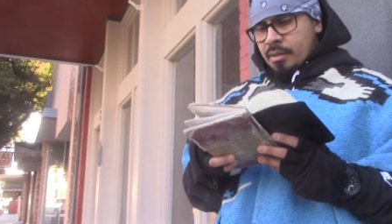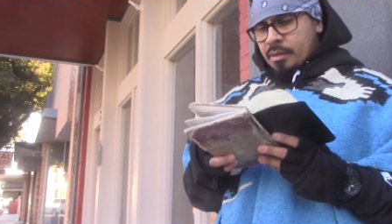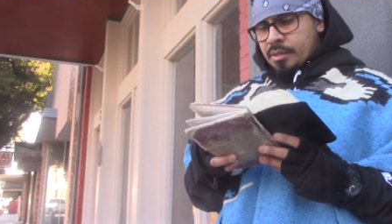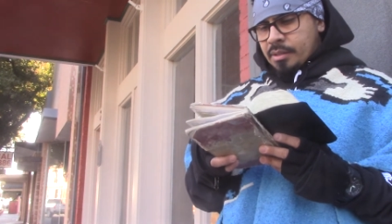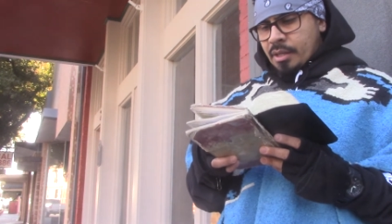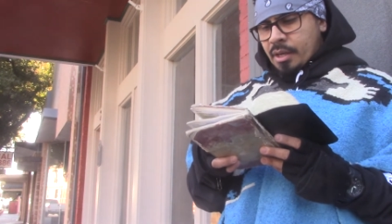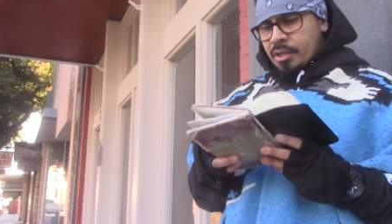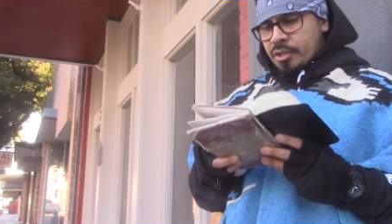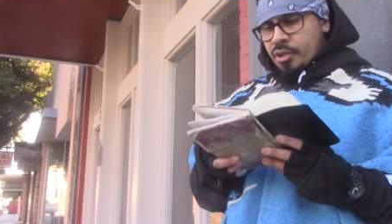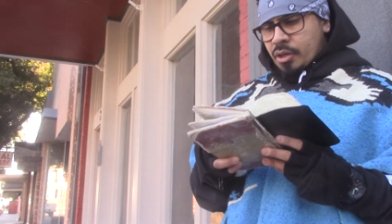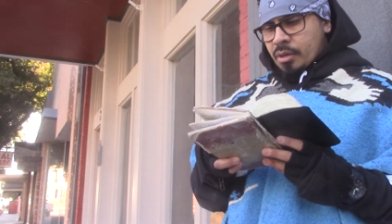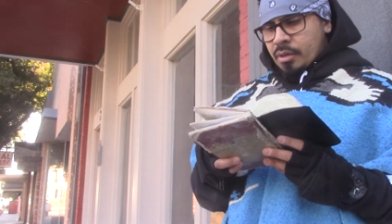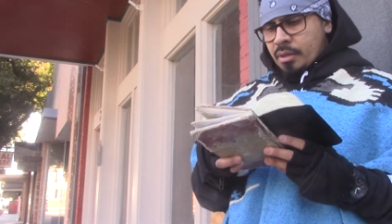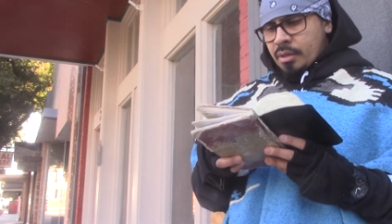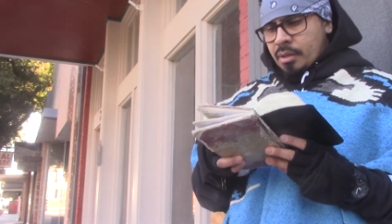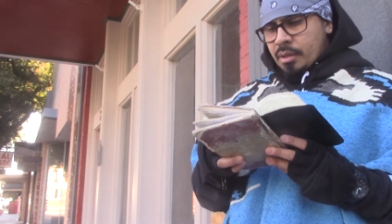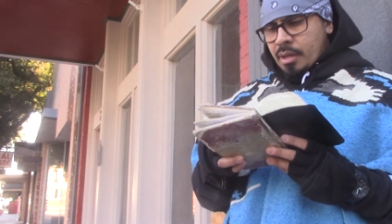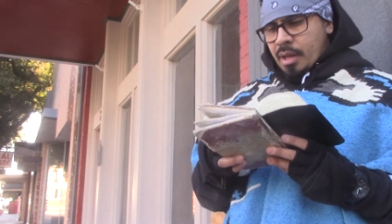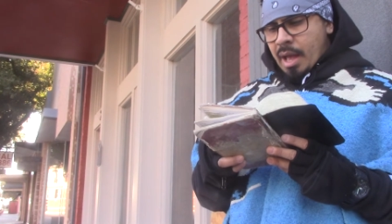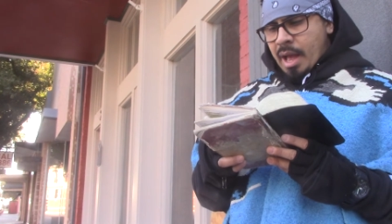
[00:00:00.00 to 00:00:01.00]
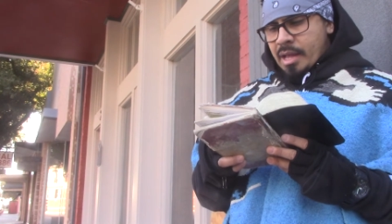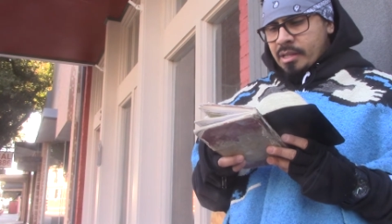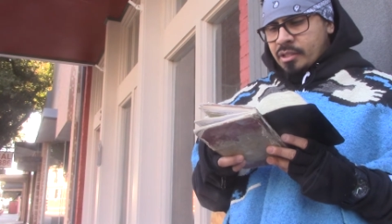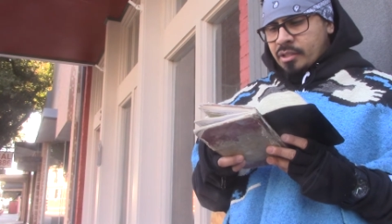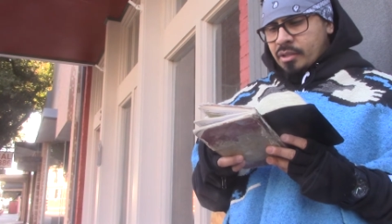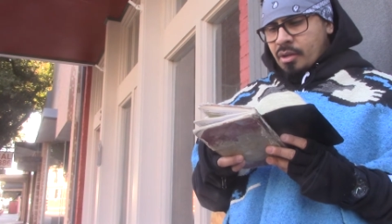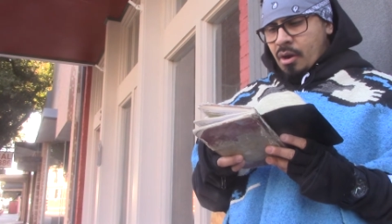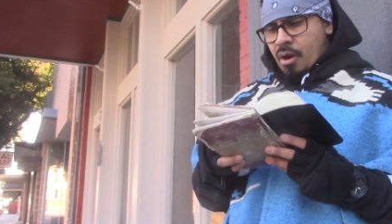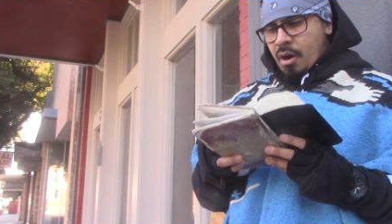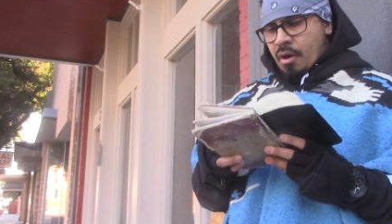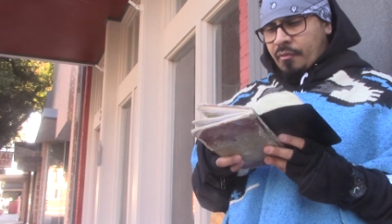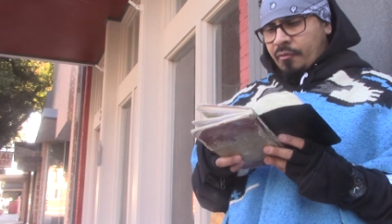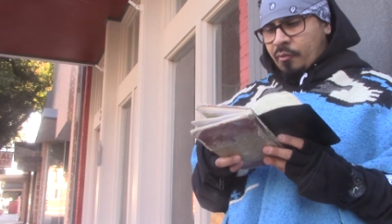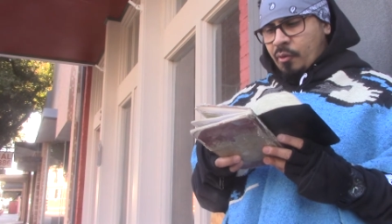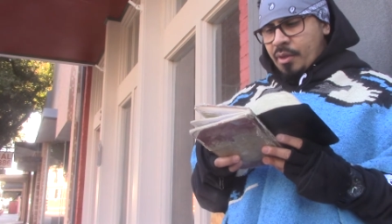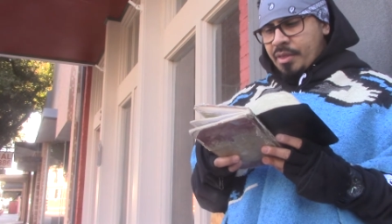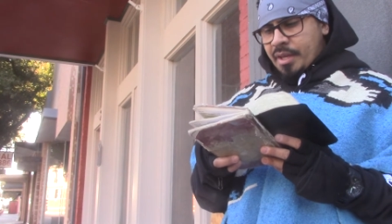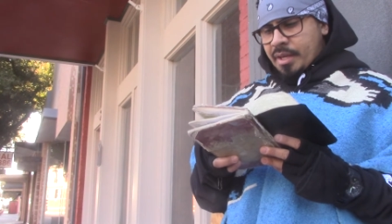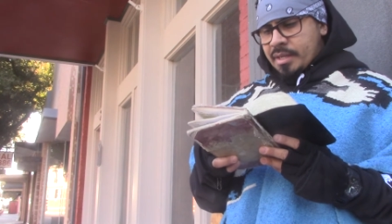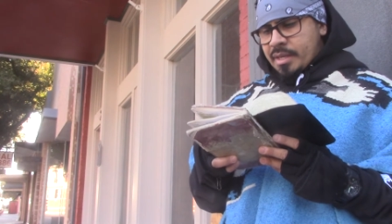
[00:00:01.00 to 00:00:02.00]
such as are
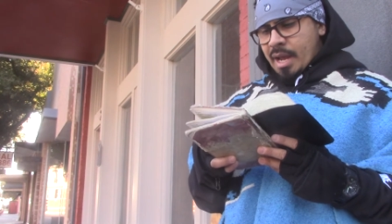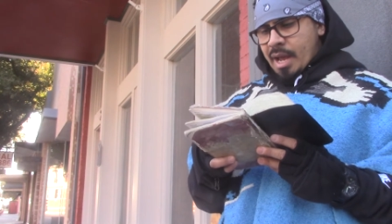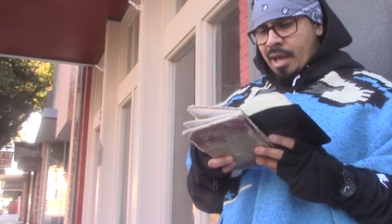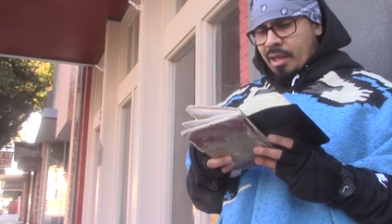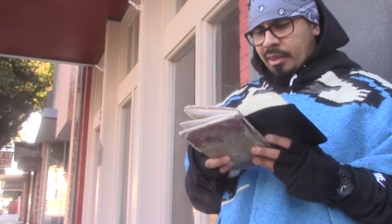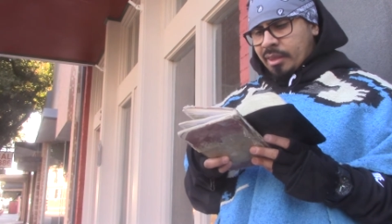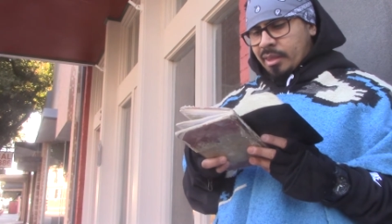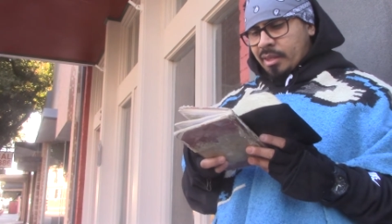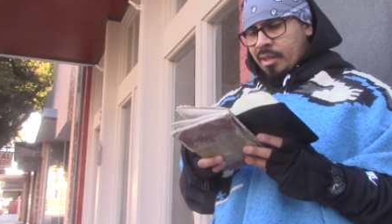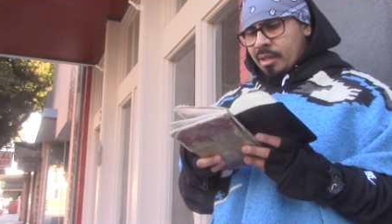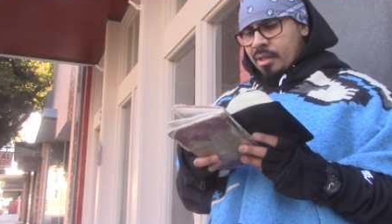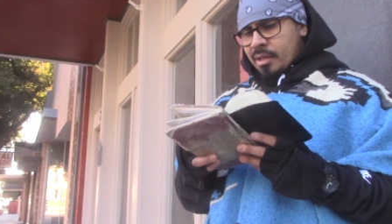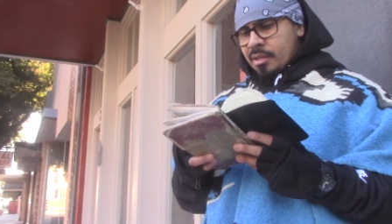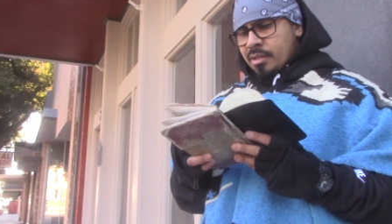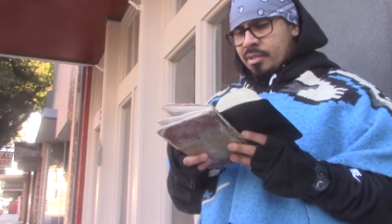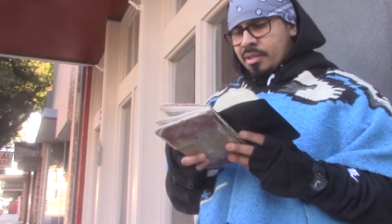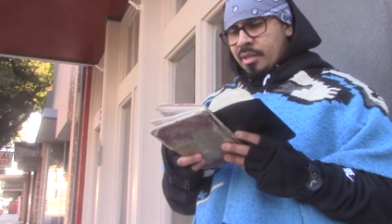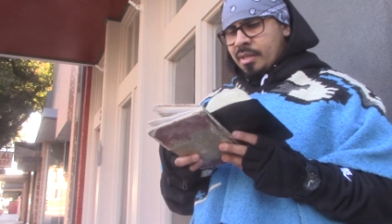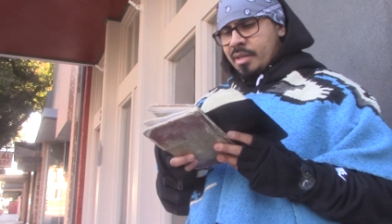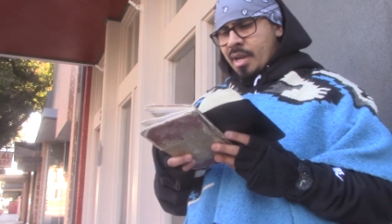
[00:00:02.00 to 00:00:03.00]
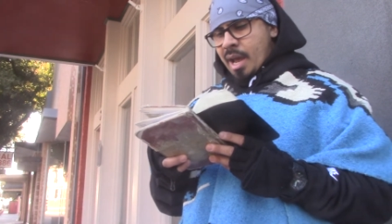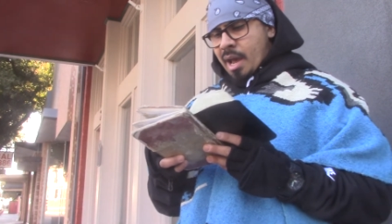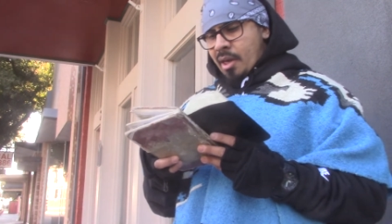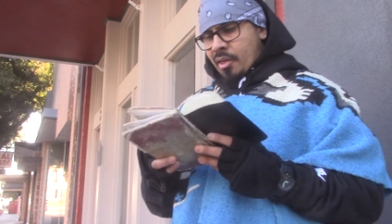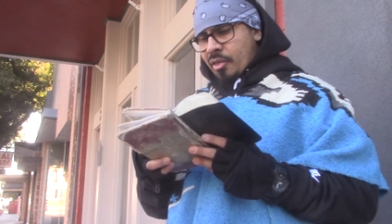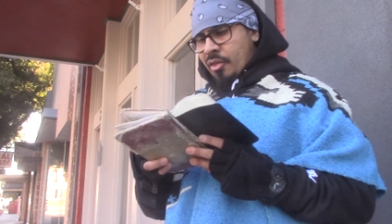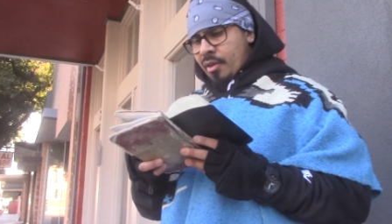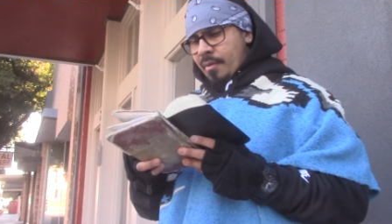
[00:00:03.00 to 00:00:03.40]
for the death to death,